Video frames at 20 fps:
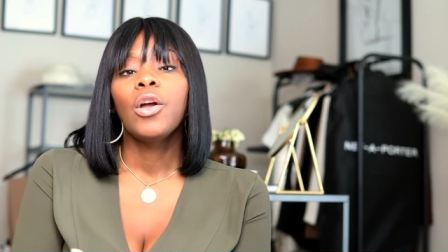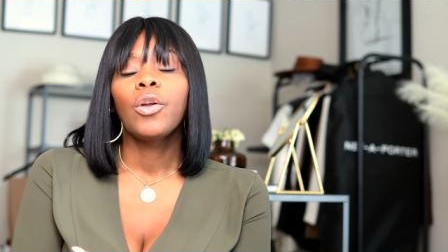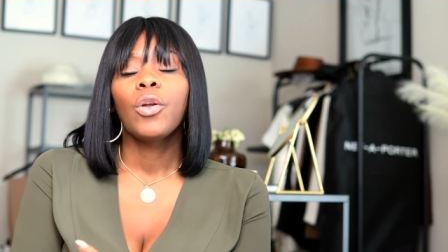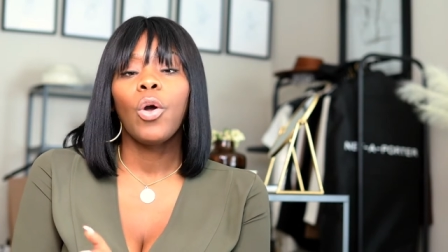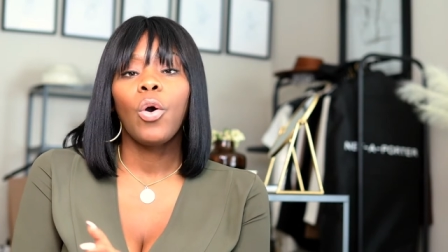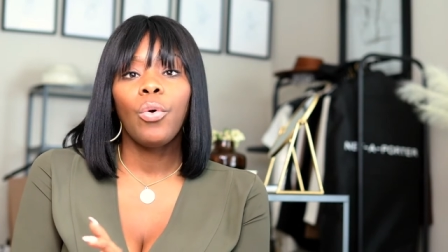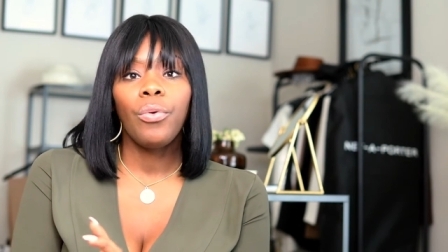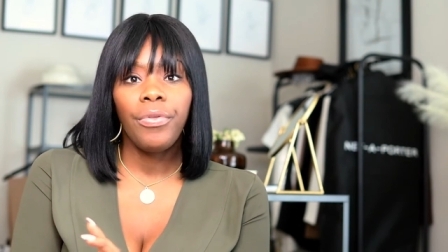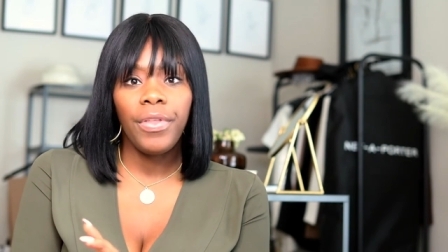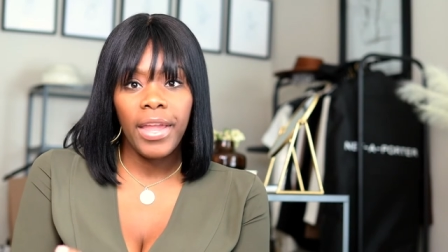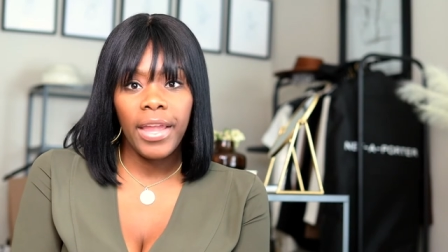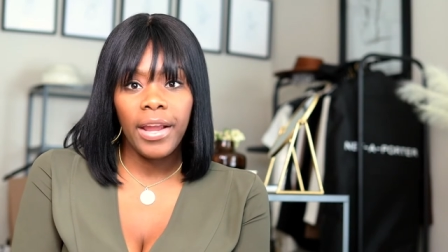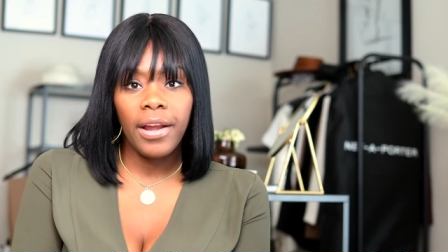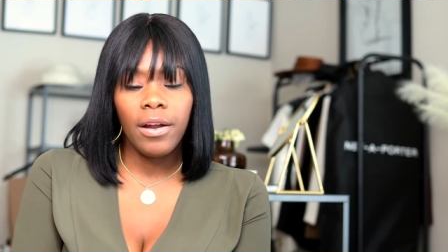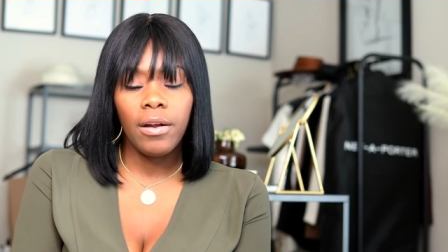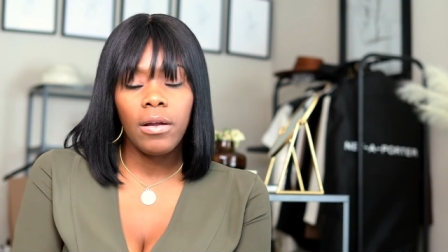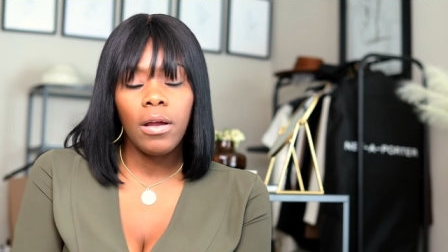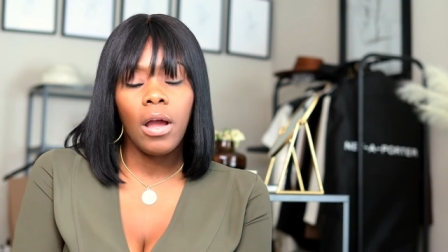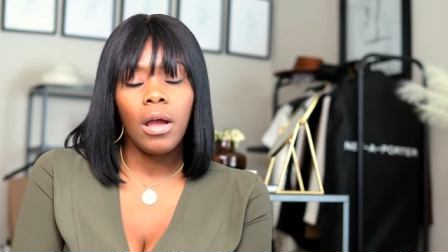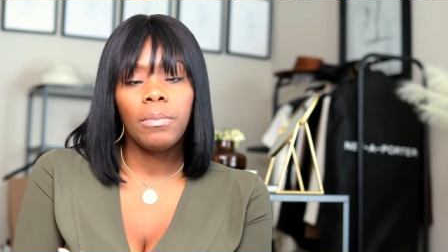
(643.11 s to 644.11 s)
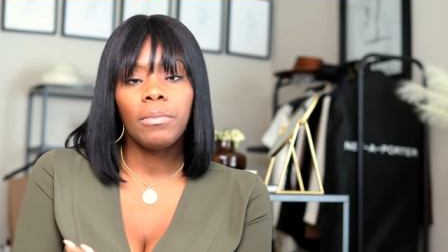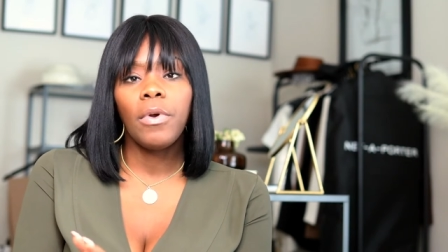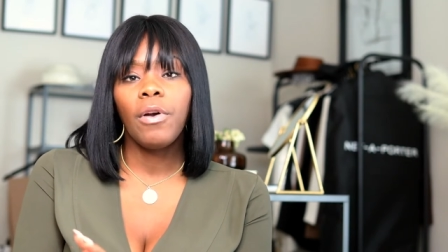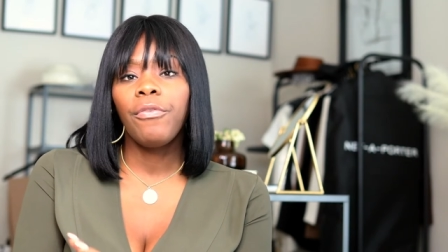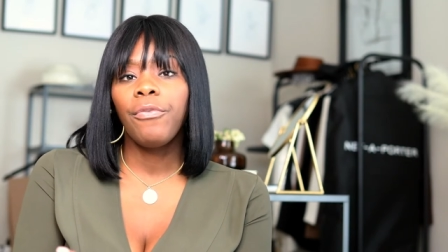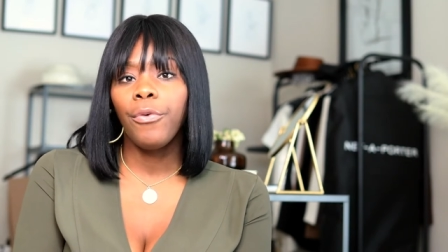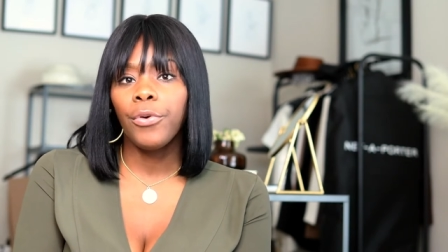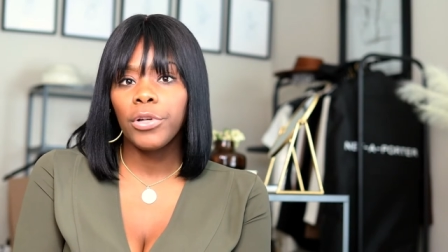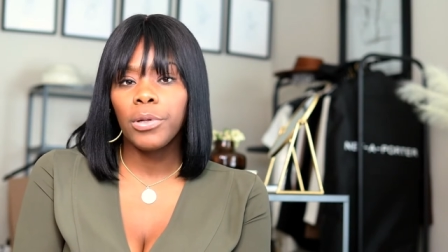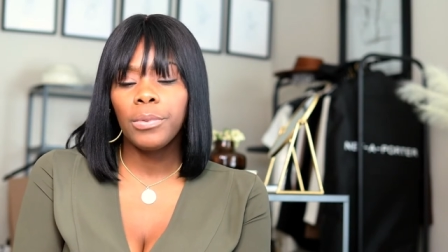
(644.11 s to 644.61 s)
go there. Um,
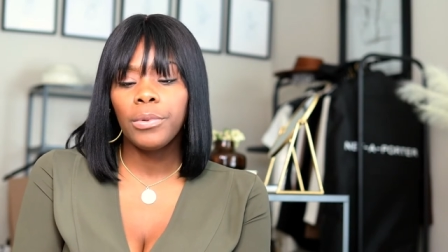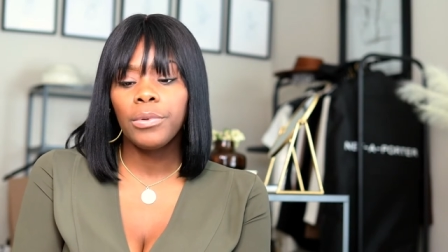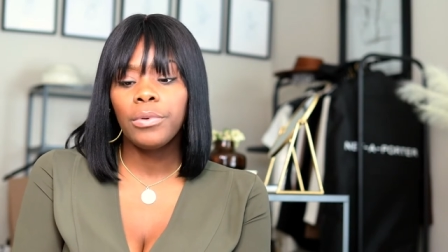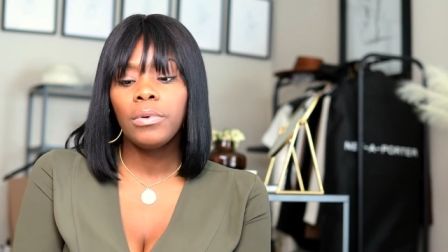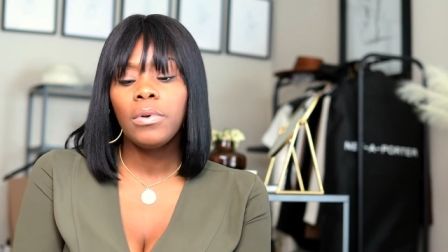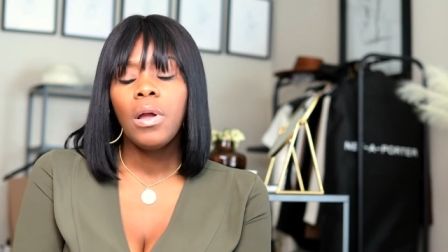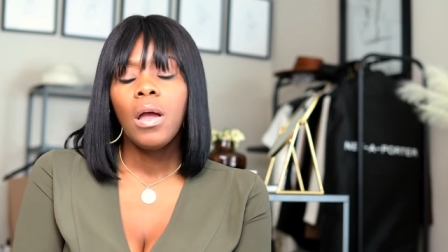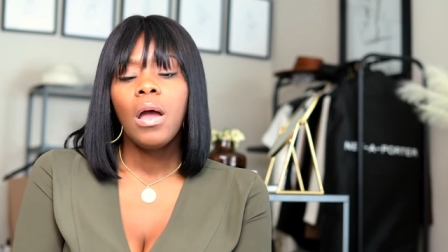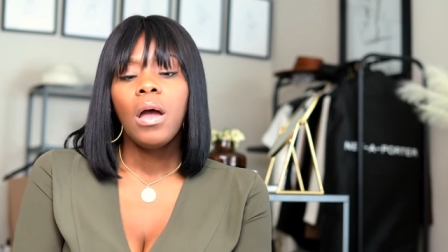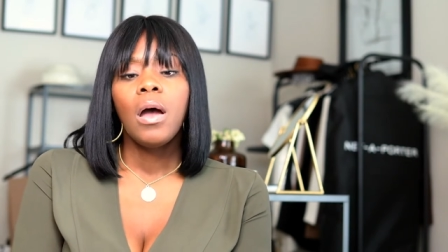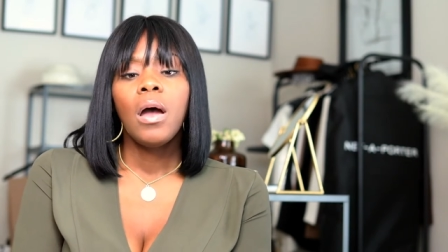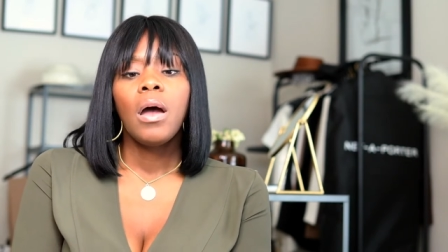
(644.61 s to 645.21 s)
affordable.